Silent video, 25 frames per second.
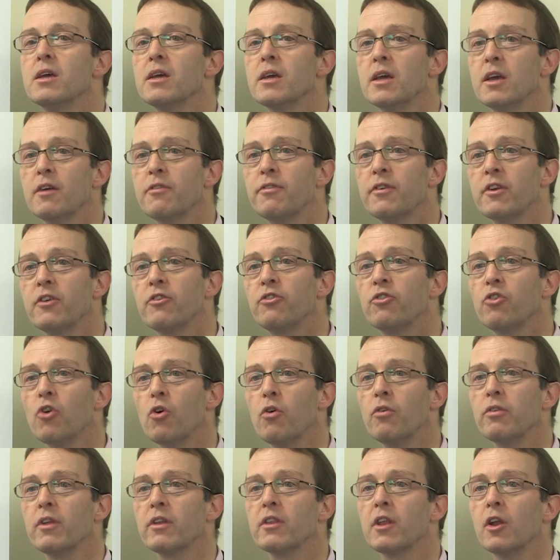If it is
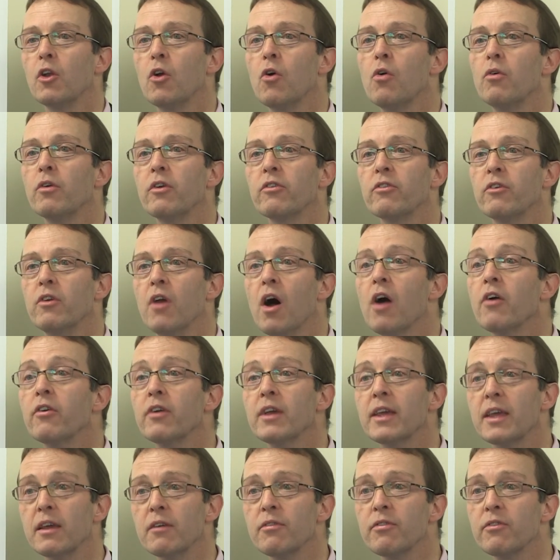shown that the loan is not a
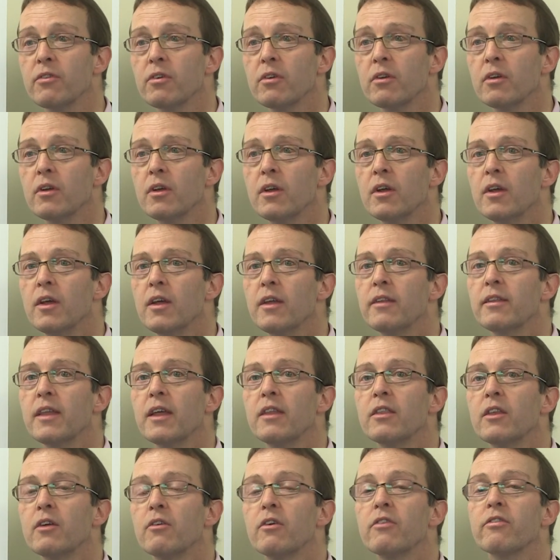gift,
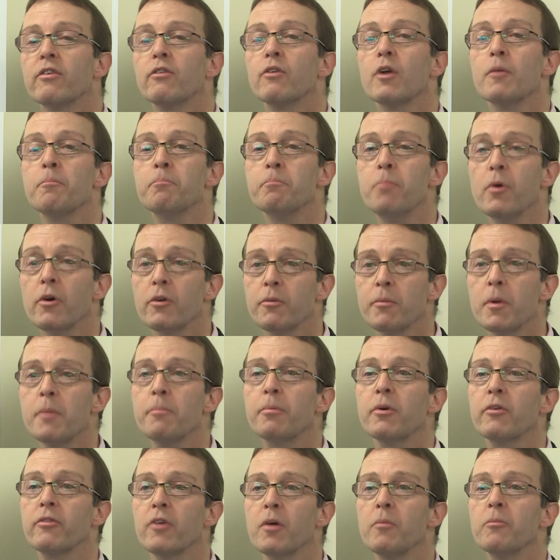then there is a rebuttable
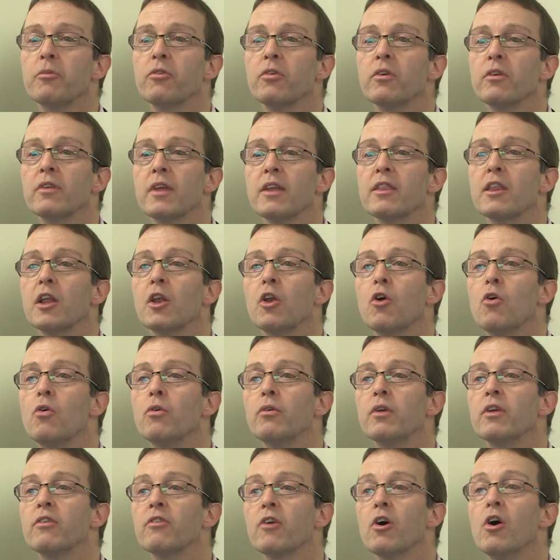presumption that the
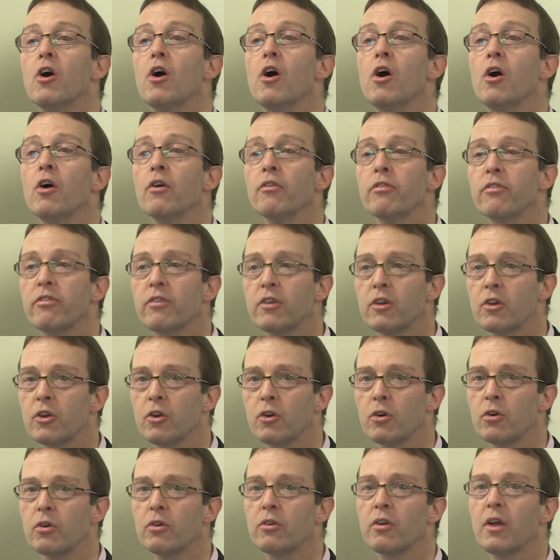loan is
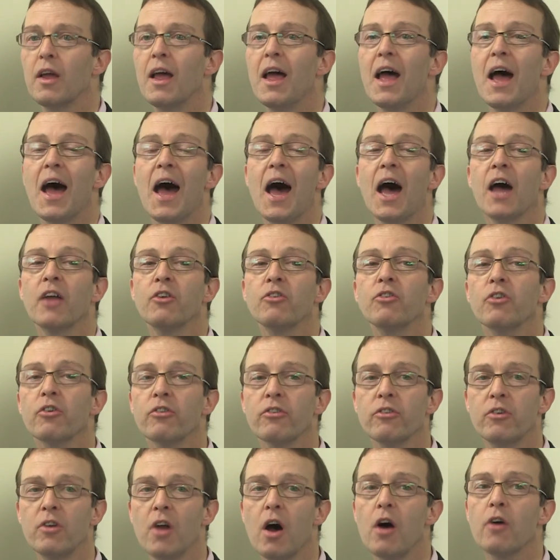unsecured and does
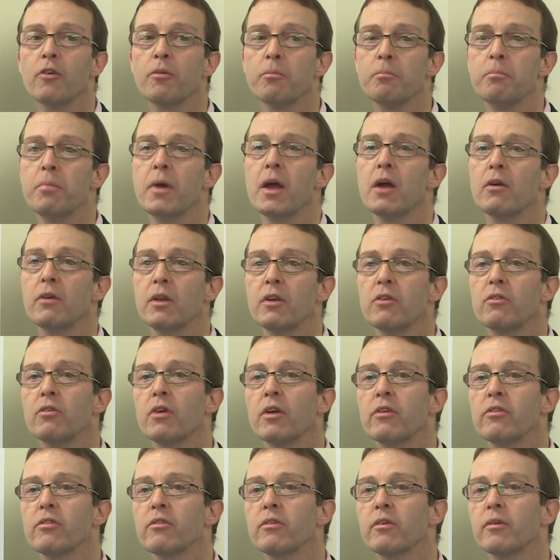not bear
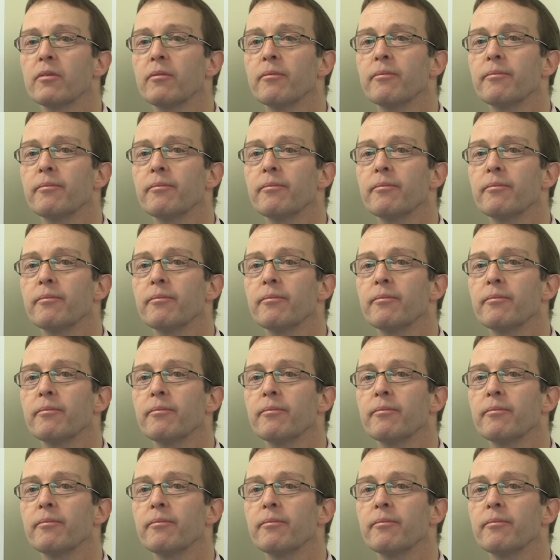interest.